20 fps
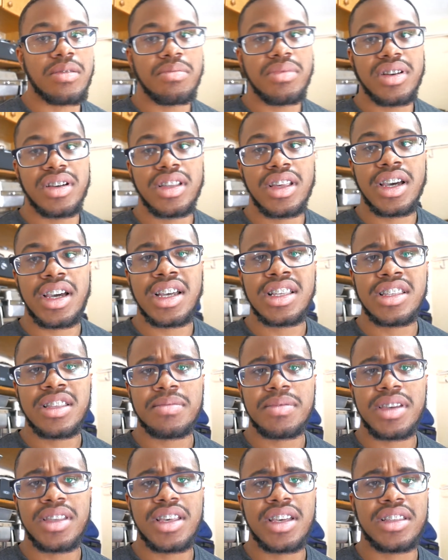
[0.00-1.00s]
but I ended
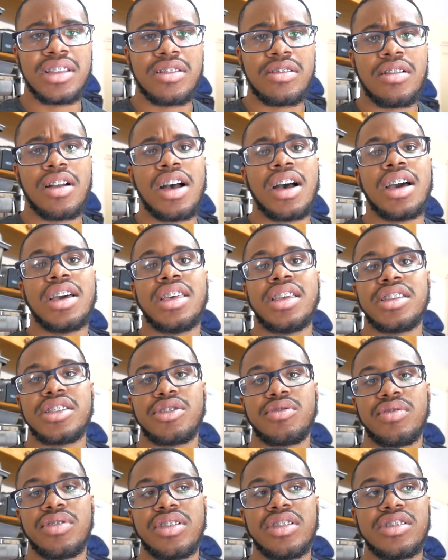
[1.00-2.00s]
up getting another
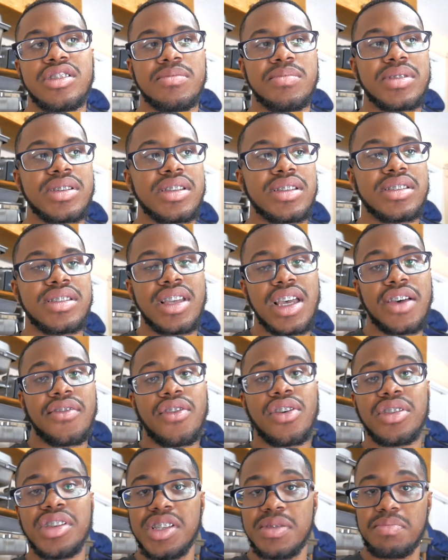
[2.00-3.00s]
IS300 because I have
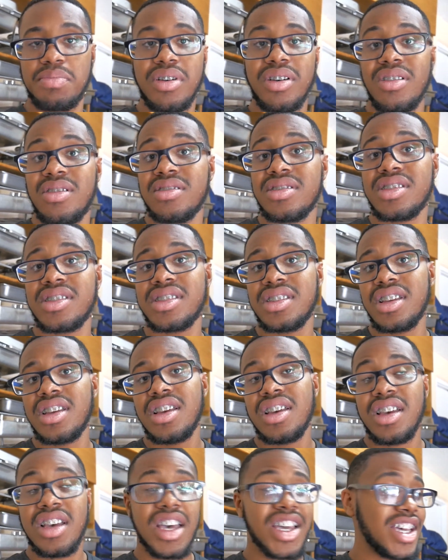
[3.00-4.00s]
all these parts.
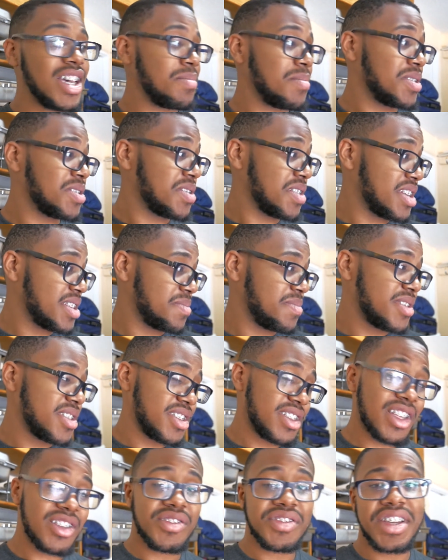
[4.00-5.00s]
I got my
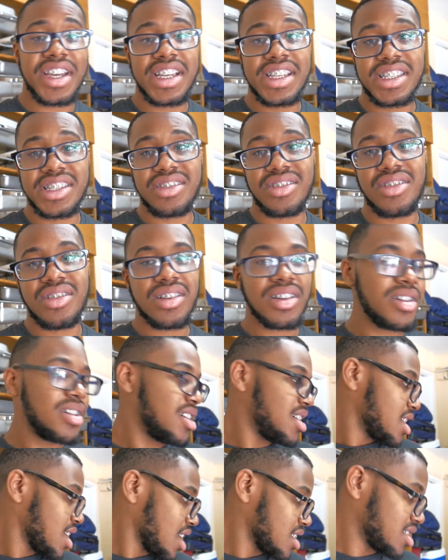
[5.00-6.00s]
transmission, as you guys saw,
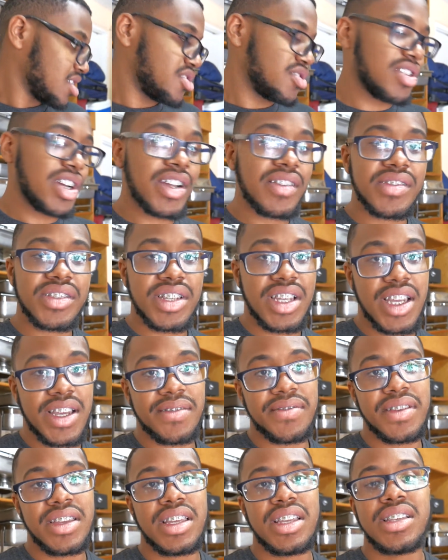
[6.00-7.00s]
got the drive
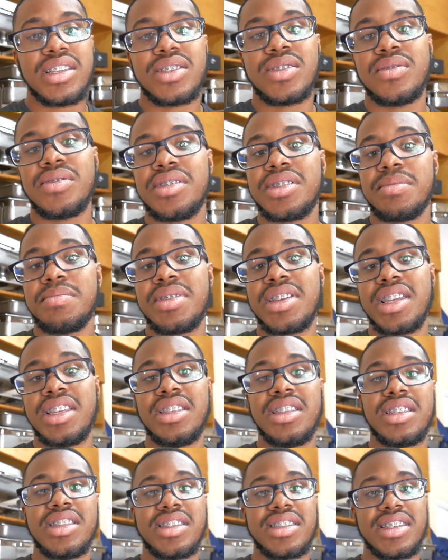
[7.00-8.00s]
shaft, so it doesn't make
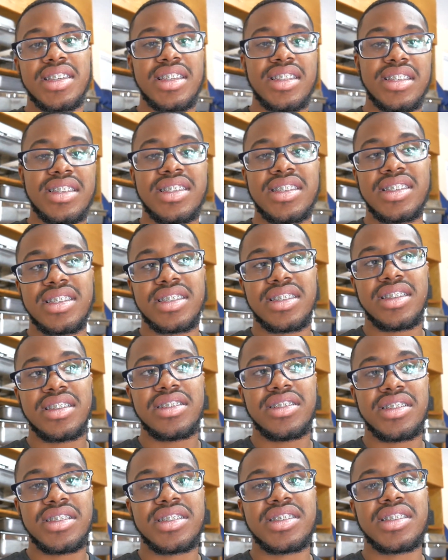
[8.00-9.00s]
any sense to
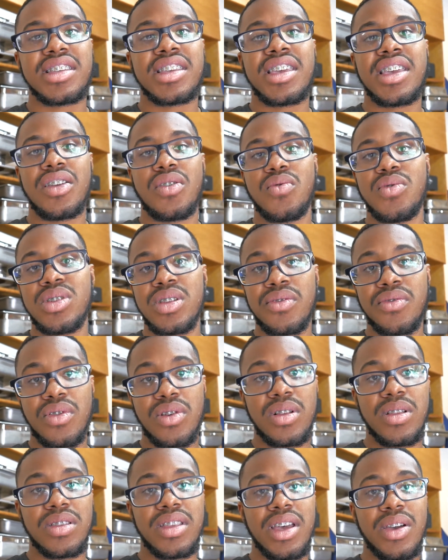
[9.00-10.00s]
just get rid of
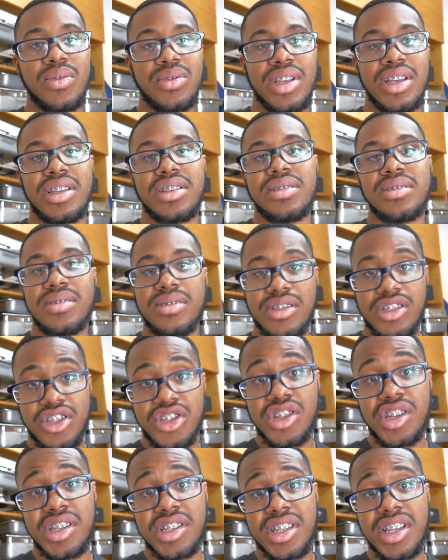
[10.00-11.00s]
all of that when I
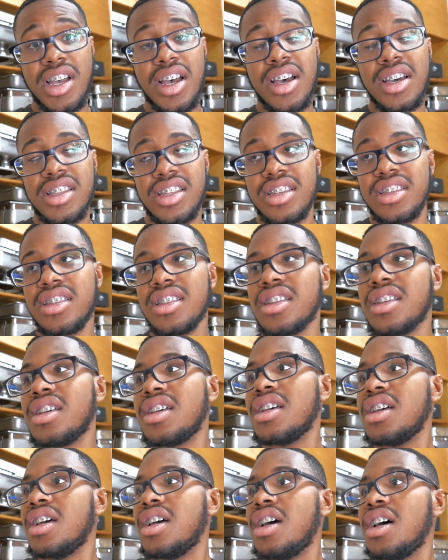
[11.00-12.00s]
just got it.
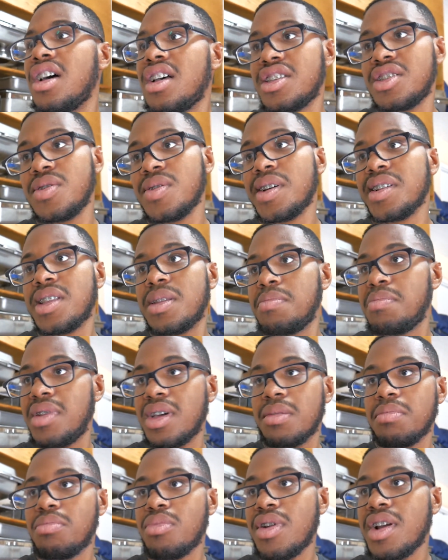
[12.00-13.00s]
Still got the
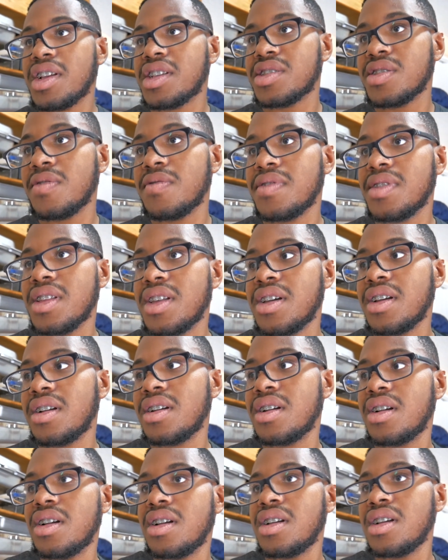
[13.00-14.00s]
big brakes over
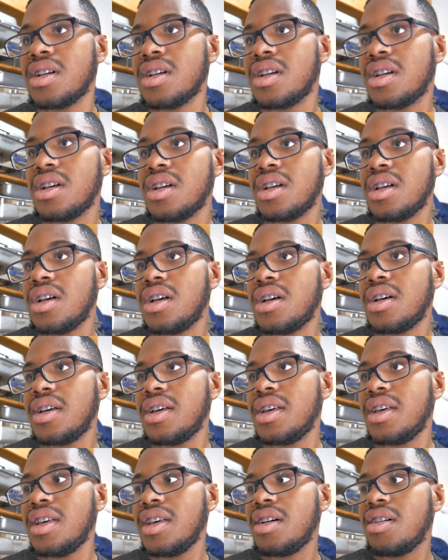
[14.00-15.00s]
there,
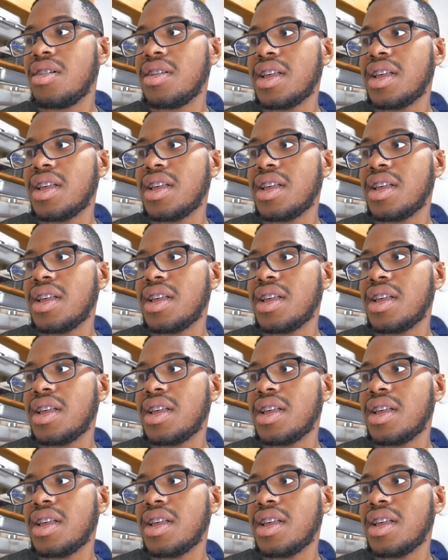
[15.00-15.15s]
all